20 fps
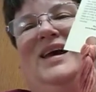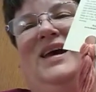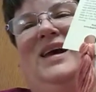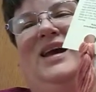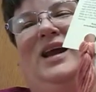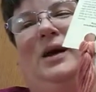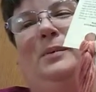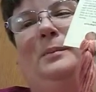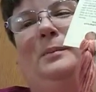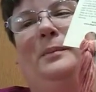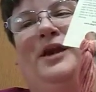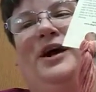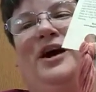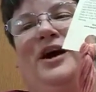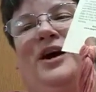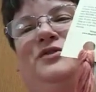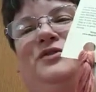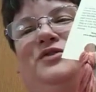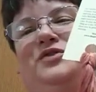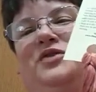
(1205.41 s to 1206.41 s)
And I'm
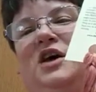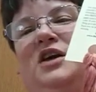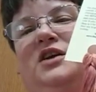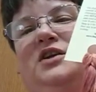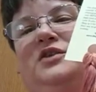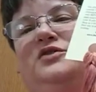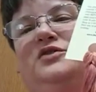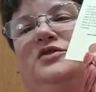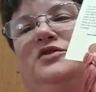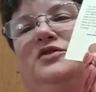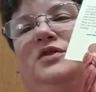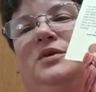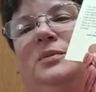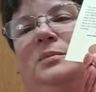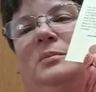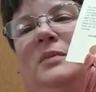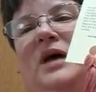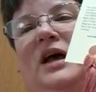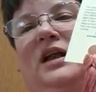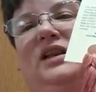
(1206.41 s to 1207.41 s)
not fond of
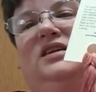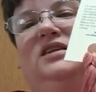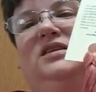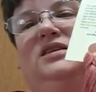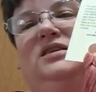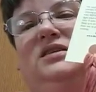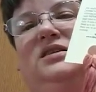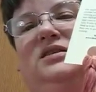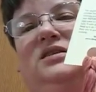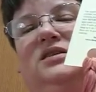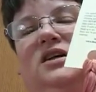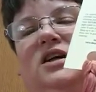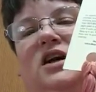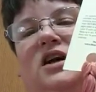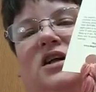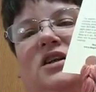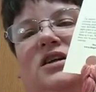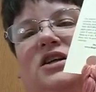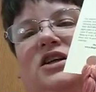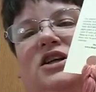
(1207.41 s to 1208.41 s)
melon
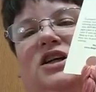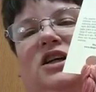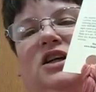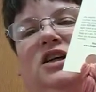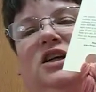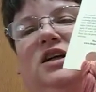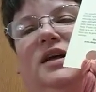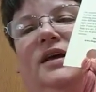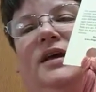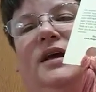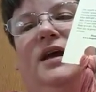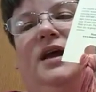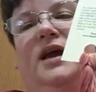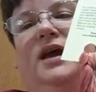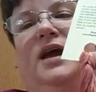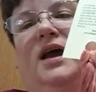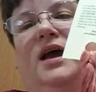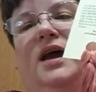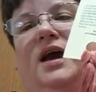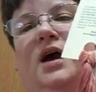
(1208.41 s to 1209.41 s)
color
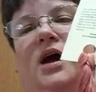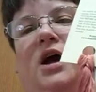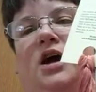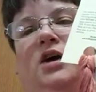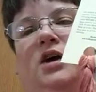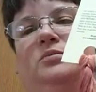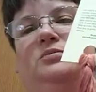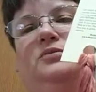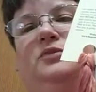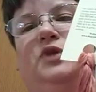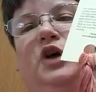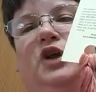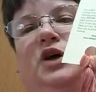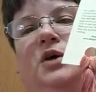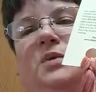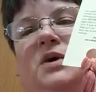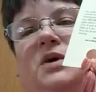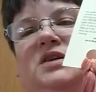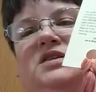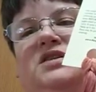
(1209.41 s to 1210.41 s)
um, although
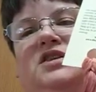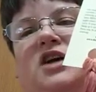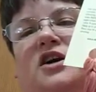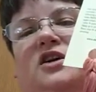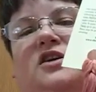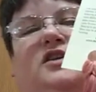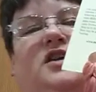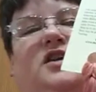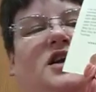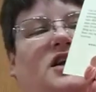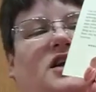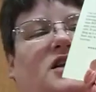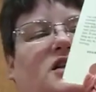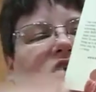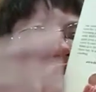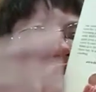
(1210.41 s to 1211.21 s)
it was darker than I